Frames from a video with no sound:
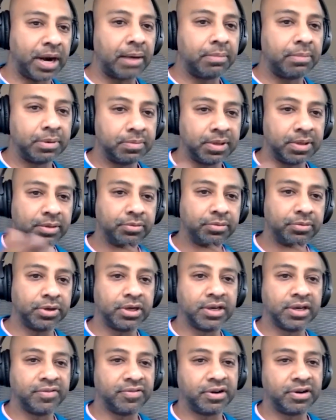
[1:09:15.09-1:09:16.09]
probably
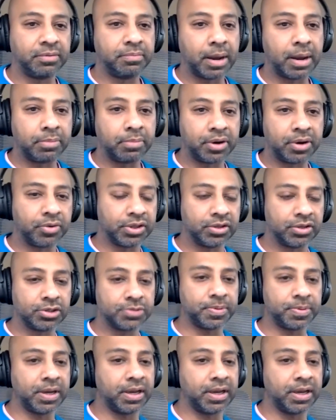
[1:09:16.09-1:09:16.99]
wouldn't even remember what those